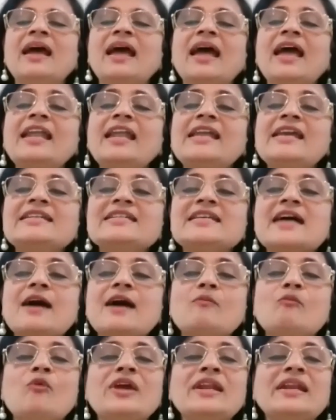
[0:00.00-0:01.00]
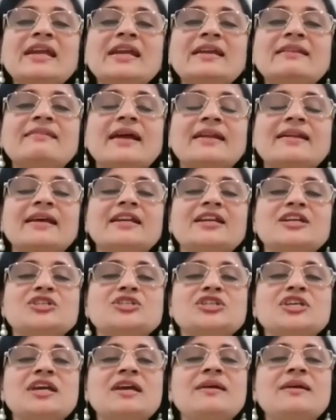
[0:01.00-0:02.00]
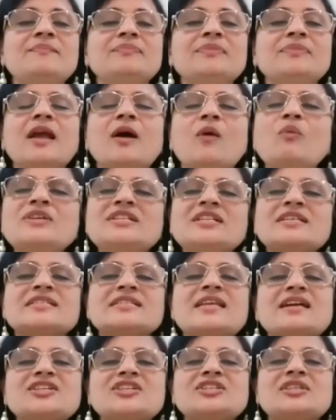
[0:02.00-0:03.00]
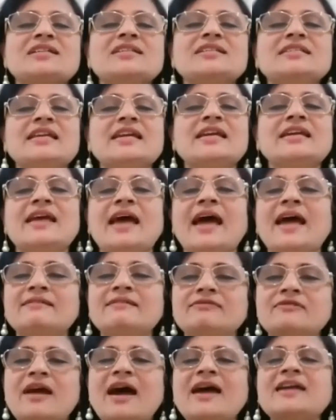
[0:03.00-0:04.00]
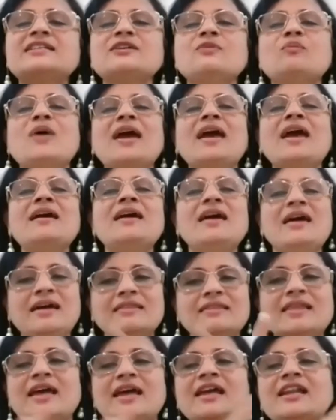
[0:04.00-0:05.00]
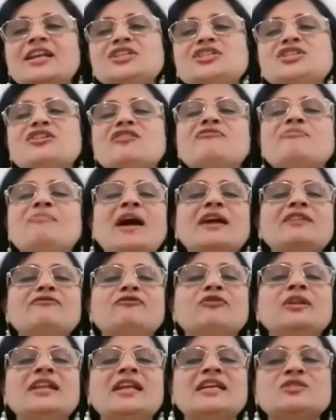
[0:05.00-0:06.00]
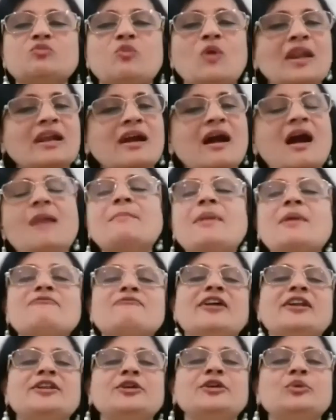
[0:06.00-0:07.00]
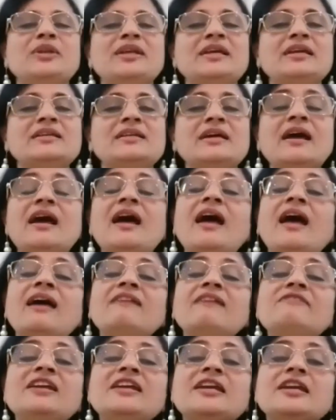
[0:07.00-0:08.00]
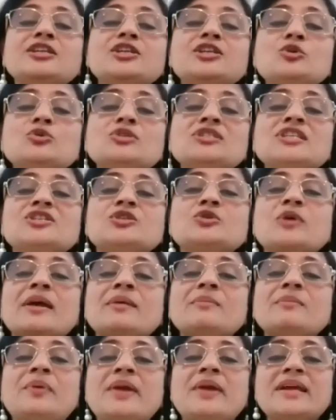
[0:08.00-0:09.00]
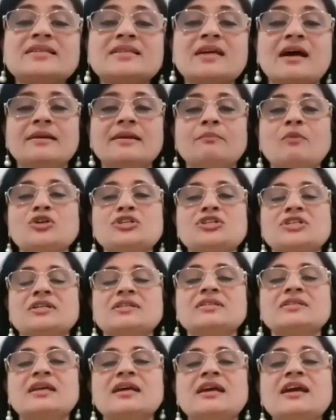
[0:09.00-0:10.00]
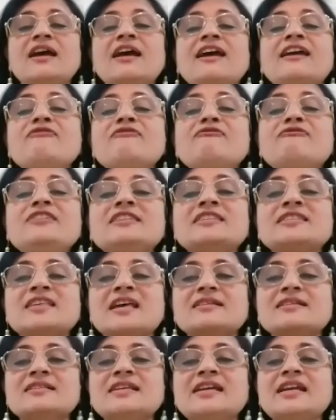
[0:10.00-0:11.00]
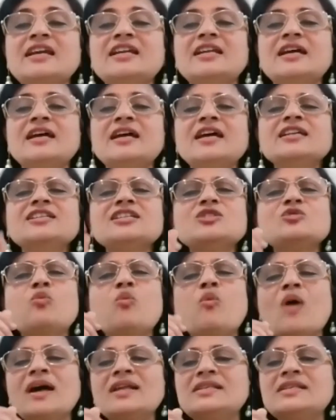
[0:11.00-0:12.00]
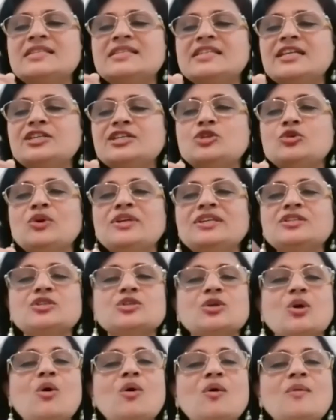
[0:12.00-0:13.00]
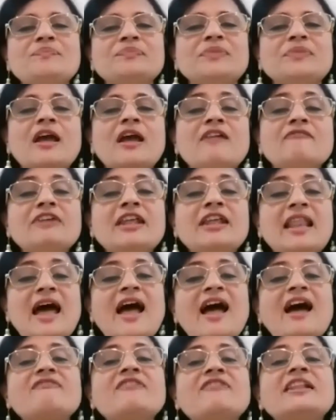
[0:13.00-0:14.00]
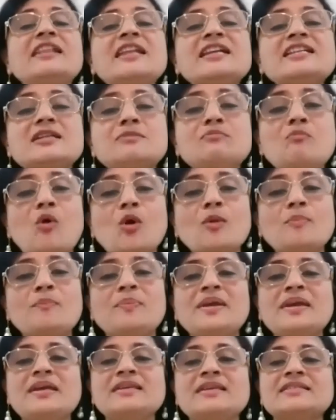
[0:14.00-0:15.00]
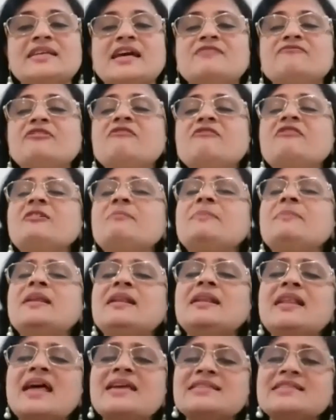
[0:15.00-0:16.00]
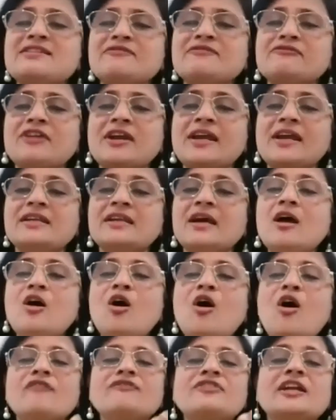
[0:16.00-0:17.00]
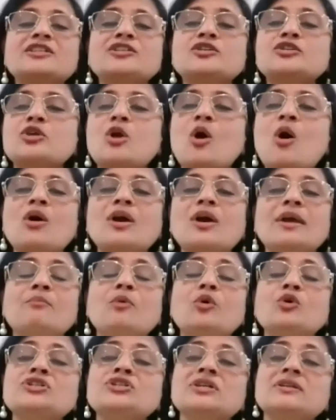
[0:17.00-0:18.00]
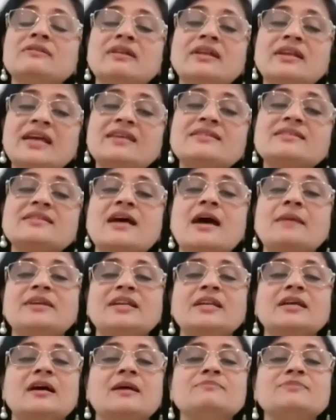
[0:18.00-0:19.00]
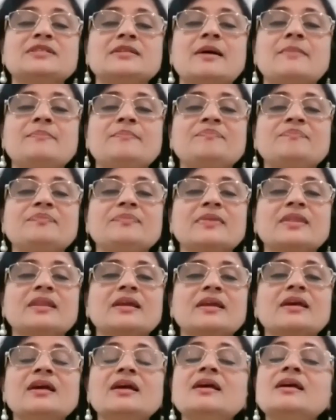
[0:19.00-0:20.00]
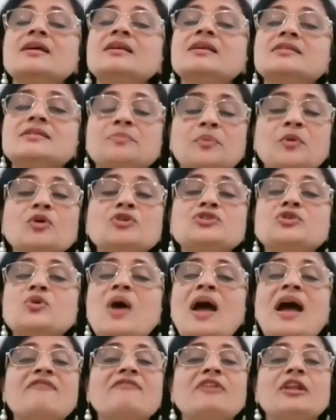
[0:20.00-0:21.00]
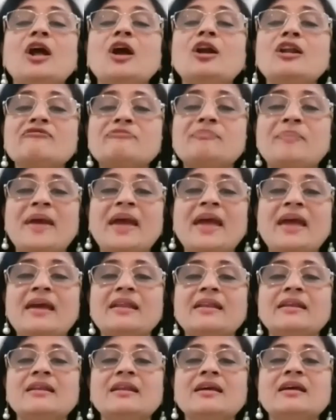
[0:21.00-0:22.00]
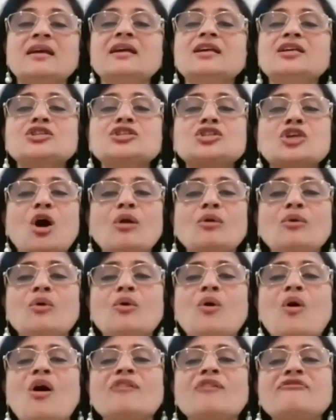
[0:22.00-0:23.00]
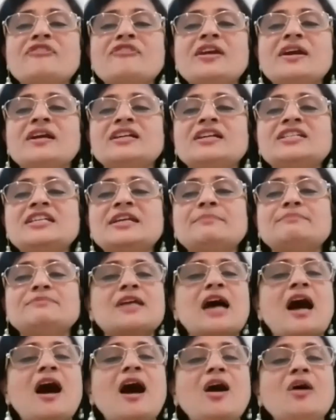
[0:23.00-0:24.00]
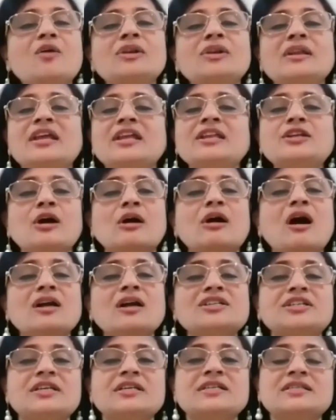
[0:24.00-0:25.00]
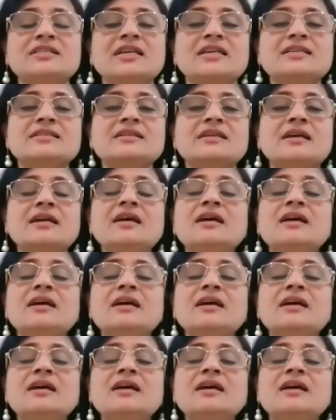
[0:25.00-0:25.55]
anytime we need that energy, we just touch that seed, and right away, the energy of mindfulness will come up when you need, and we can use it to embrace our emotions. If we succeed just once in doing so, we'll have a little more peace and we will be less afraid of that strong emotion the next time it comes up. Suppose you have a lot of pain, sorrow, or fear deep down in your consciousness.